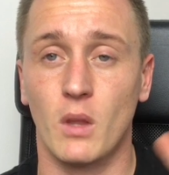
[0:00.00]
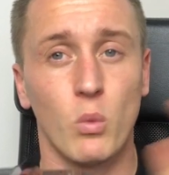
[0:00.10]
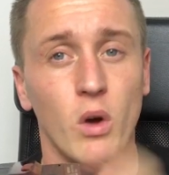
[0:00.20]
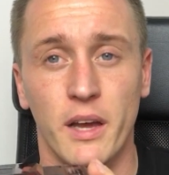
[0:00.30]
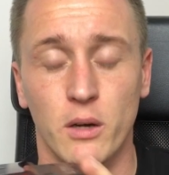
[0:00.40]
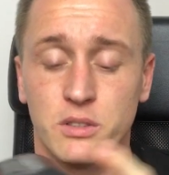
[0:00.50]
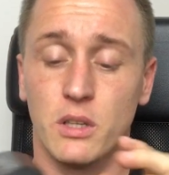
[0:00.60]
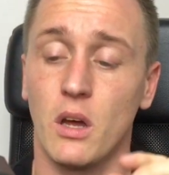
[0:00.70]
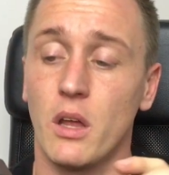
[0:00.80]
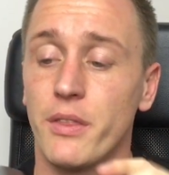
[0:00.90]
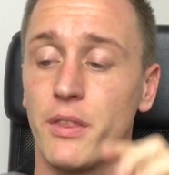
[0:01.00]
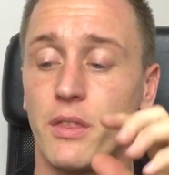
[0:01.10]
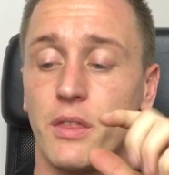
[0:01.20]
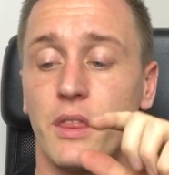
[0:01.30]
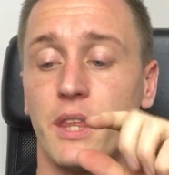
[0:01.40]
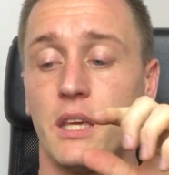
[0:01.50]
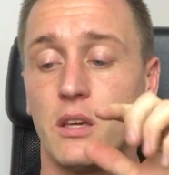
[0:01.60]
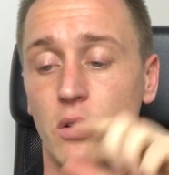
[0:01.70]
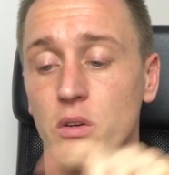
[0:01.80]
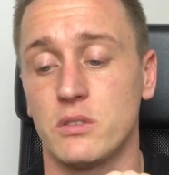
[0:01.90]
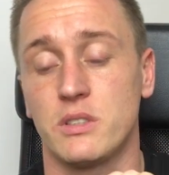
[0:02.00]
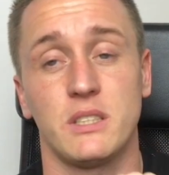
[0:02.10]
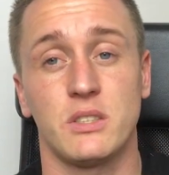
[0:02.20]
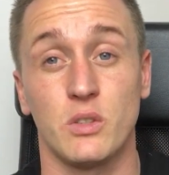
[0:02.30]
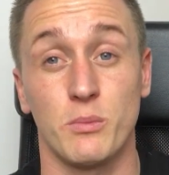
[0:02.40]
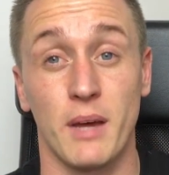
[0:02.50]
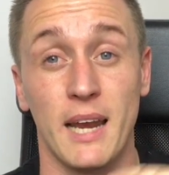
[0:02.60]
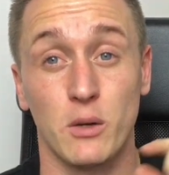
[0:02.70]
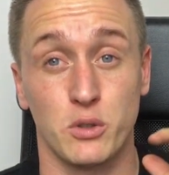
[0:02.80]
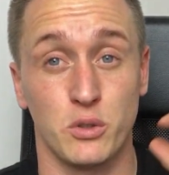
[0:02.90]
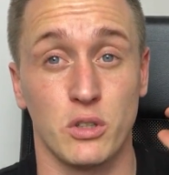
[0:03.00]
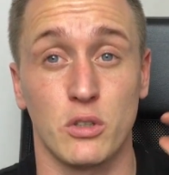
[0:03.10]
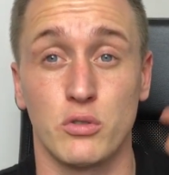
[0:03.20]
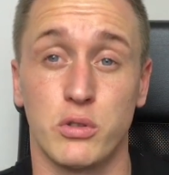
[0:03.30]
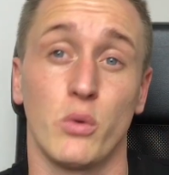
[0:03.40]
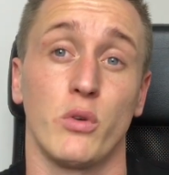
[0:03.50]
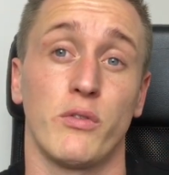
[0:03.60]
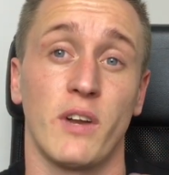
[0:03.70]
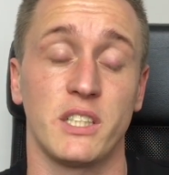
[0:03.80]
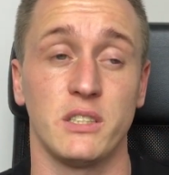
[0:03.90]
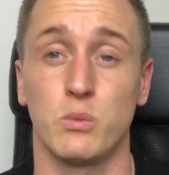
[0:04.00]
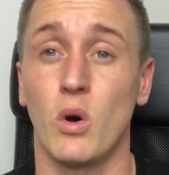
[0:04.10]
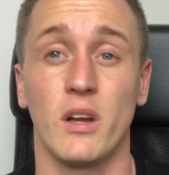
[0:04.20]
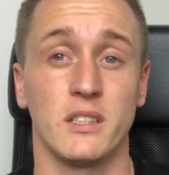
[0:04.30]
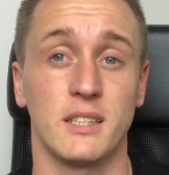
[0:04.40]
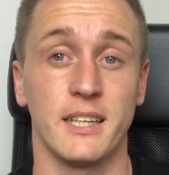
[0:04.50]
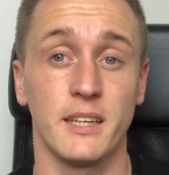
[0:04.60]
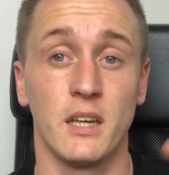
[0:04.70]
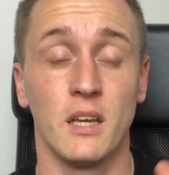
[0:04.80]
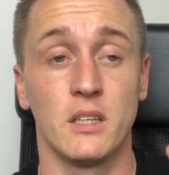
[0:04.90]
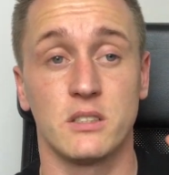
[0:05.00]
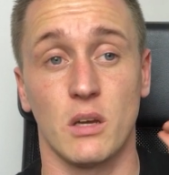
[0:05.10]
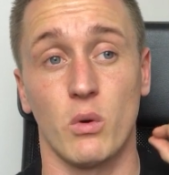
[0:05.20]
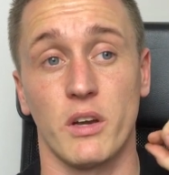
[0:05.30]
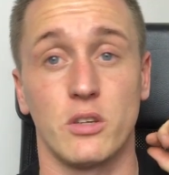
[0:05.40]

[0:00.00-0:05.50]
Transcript: Why else? The Godox system allows you to control your flashes wirelessly, so I